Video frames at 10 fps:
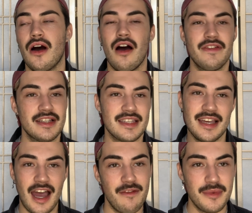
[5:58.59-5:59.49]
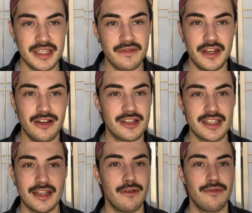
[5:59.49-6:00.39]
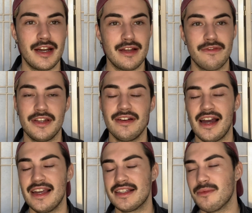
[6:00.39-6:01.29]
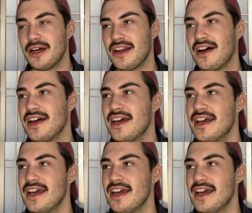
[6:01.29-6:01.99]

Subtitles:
obviously I have music videos and stuff ready for you guys and whatnot,